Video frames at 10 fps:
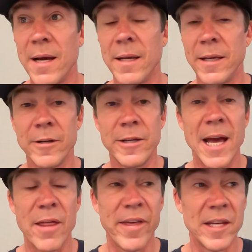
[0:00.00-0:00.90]
you
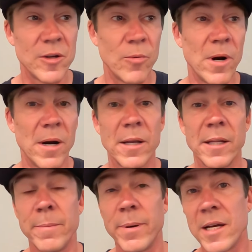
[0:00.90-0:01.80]
got things at work
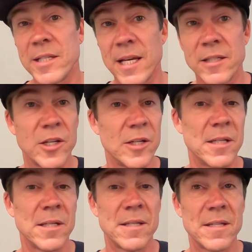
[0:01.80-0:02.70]
and the boss asks you to
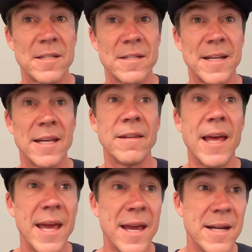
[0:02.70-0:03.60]
stay
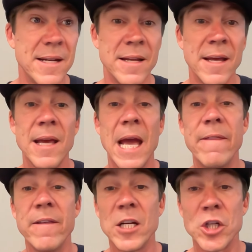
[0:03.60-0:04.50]
late. And
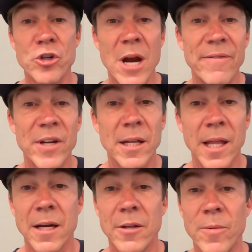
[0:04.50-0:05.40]
then there's traffic
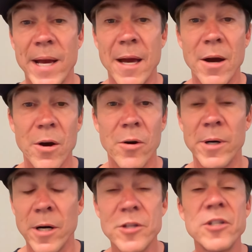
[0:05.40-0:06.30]
like on the way home
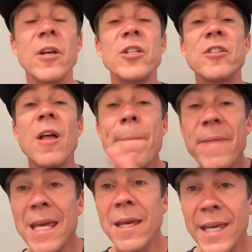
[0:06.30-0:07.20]
or
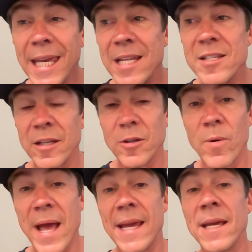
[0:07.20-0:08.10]
something gets in the
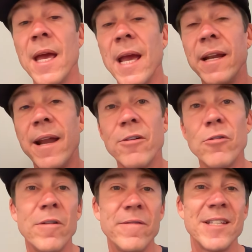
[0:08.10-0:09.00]
way. And now
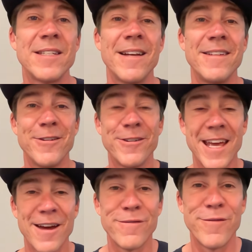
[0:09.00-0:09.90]
all of a sudden you only
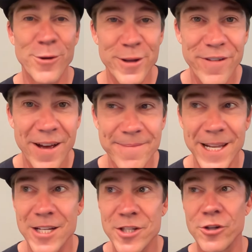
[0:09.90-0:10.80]
have 45
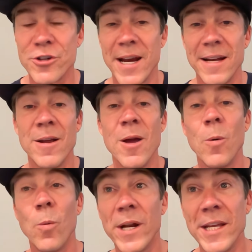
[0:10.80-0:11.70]
minutes to train.
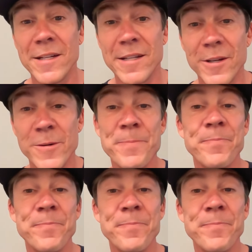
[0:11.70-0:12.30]
What do? You